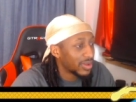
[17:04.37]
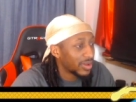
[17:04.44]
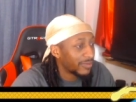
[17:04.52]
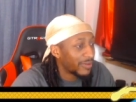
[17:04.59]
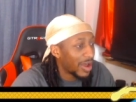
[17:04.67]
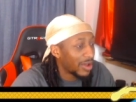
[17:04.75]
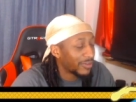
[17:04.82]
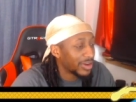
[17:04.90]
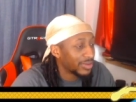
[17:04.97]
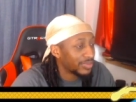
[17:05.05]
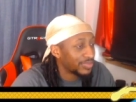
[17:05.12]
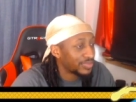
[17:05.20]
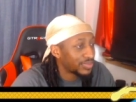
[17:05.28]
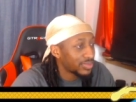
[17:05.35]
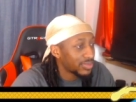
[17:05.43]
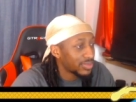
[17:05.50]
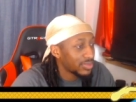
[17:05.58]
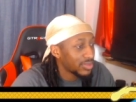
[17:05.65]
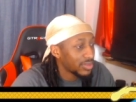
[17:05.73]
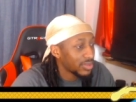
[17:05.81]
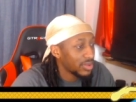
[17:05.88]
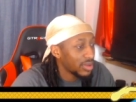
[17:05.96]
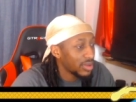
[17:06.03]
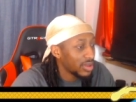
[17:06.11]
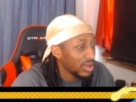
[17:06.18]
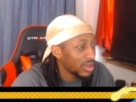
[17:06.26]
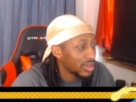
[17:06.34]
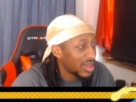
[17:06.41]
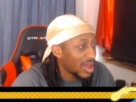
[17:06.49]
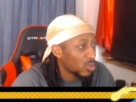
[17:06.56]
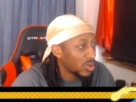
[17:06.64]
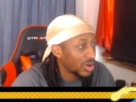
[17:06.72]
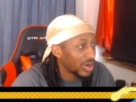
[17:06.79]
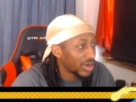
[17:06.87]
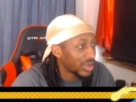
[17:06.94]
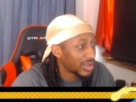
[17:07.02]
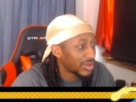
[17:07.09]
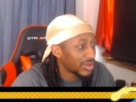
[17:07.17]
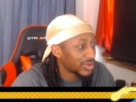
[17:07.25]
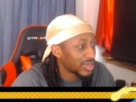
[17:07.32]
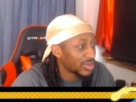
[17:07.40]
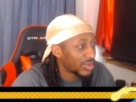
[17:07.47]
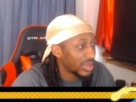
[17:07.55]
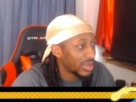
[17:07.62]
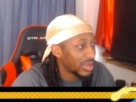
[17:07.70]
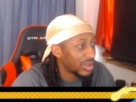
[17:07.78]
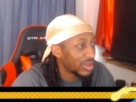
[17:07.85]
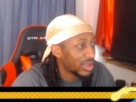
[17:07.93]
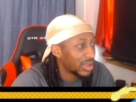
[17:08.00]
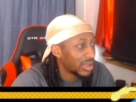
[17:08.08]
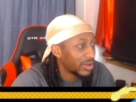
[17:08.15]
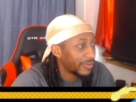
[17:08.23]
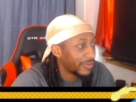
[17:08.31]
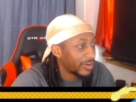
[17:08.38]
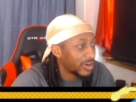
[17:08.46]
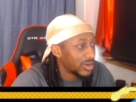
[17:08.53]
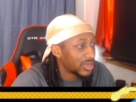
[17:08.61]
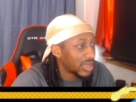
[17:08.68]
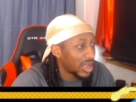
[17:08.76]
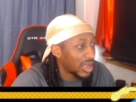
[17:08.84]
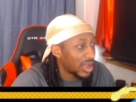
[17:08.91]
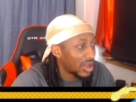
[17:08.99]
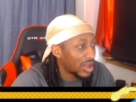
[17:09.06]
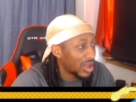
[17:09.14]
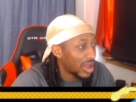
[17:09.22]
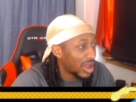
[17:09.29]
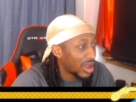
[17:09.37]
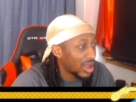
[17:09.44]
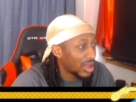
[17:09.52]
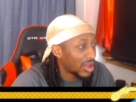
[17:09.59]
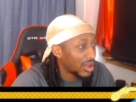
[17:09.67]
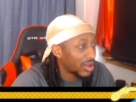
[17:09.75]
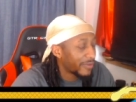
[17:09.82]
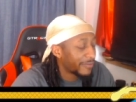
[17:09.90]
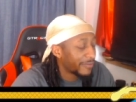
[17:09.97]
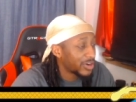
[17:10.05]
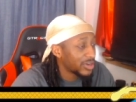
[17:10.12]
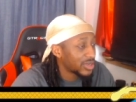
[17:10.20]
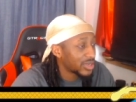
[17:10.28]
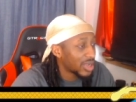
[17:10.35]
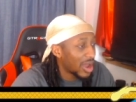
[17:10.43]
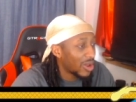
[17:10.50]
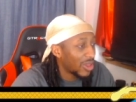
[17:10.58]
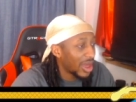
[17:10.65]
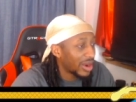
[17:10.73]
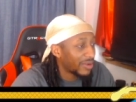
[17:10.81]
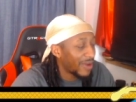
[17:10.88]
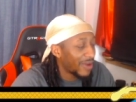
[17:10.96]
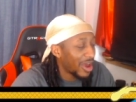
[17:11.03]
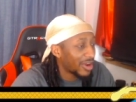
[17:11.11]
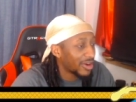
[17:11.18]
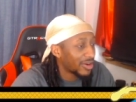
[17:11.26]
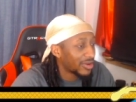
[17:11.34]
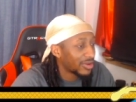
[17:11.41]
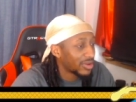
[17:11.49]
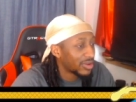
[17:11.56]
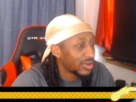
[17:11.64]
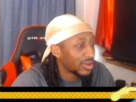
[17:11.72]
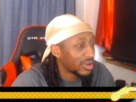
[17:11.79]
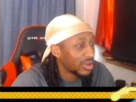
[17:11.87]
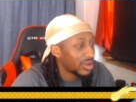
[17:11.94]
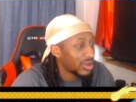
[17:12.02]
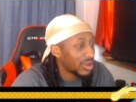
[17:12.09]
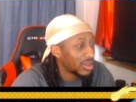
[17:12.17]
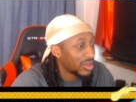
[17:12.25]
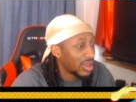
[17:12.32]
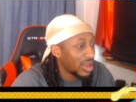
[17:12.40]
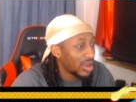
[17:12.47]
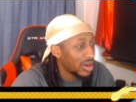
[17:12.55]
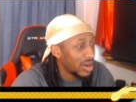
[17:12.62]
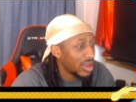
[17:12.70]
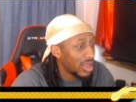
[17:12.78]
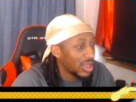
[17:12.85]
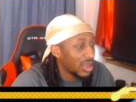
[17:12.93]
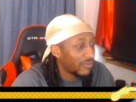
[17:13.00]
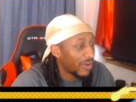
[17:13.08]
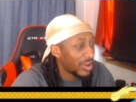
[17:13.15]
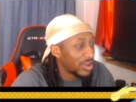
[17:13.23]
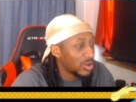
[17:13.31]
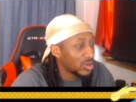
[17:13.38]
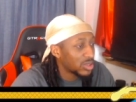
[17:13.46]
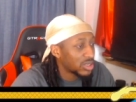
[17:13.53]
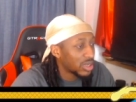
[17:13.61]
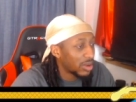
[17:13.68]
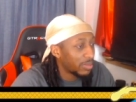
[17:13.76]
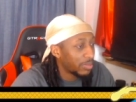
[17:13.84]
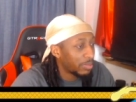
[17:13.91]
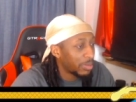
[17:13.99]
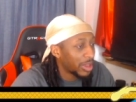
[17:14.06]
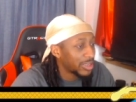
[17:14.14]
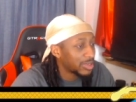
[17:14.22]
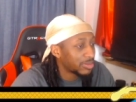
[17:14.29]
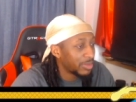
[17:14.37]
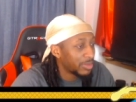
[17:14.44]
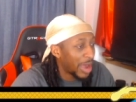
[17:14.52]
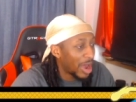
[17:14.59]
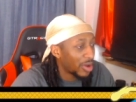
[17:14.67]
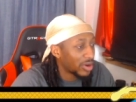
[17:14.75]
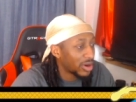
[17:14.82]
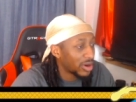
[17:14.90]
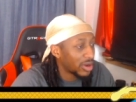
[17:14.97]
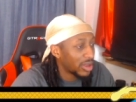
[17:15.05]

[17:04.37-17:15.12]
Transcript: Valrin. That'll work. Sweet. First first I'll light a fire. Then if I use some Plensman powder